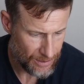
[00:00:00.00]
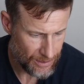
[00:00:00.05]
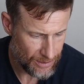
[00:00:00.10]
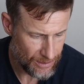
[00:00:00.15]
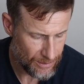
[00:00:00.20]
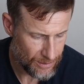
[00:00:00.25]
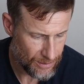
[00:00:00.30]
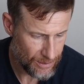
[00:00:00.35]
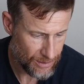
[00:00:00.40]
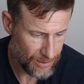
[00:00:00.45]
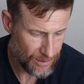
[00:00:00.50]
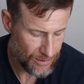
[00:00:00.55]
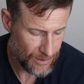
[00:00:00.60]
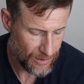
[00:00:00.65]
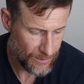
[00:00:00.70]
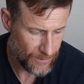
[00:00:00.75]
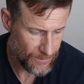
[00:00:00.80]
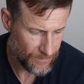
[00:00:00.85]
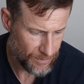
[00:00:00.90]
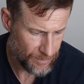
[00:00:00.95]
in the
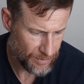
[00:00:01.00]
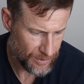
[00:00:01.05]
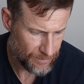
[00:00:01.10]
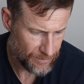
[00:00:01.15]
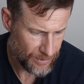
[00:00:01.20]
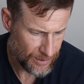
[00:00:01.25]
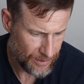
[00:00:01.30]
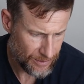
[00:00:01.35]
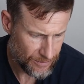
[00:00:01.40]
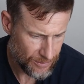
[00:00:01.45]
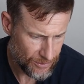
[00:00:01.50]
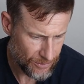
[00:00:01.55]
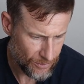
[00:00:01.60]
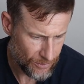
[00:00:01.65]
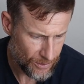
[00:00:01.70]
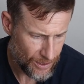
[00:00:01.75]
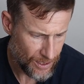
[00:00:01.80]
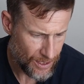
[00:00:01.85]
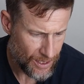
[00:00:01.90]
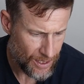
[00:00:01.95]
area of the Big Bend.
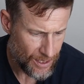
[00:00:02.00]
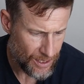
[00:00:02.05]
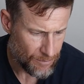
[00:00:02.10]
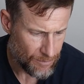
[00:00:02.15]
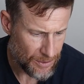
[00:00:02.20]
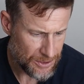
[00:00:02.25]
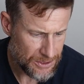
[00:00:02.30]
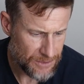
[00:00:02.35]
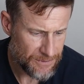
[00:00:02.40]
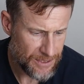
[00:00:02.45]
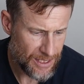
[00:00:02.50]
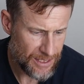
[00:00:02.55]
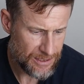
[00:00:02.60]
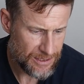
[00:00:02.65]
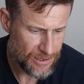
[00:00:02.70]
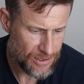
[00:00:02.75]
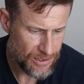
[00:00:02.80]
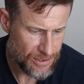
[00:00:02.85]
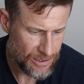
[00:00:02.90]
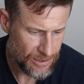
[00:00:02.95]
So much of
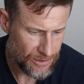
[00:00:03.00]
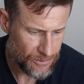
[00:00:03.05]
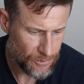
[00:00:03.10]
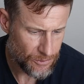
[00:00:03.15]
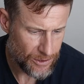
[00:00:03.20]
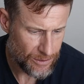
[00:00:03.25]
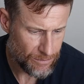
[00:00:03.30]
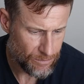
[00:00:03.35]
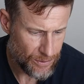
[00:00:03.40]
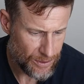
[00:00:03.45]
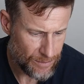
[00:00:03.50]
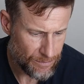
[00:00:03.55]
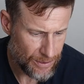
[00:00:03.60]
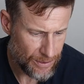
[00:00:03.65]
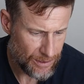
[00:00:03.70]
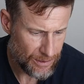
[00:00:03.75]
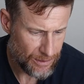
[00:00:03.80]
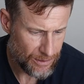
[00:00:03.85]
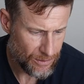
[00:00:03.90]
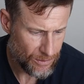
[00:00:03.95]
Texas, including Big
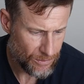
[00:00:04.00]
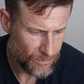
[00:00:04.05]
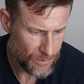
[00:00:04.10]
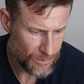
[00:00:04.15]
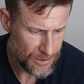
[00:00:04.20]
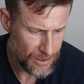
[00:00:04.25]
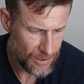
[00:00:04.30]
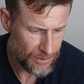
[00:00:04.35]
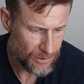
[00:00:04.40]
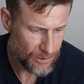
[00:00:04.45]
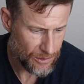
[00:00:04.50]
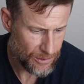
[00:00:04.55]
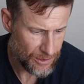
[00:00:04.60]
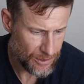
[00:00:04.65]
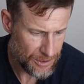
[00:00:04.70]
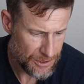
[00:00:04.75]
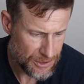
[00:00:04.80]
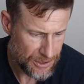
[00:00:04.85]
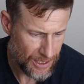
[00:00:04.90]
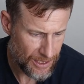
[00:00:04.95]
Bend, was under
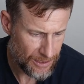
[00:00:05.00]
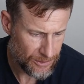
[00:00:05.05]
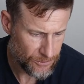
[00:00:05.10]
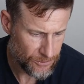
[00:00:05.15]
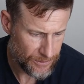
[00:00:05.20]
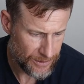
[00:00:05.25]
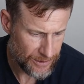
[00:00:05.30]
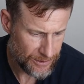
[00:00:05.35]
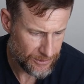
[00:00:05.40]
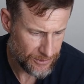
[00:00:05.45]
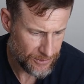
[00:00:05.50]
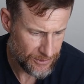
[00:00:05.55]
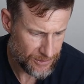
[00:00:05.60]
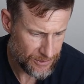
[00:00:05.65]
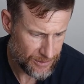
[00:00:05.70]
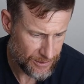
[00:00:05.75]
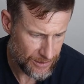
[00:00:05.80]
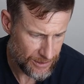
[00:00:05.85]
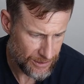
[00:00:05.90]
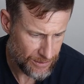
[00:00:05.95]
a shallow inland
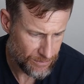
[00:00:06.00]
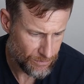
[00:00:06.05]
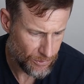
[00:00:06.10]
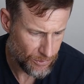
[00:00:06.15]
sea.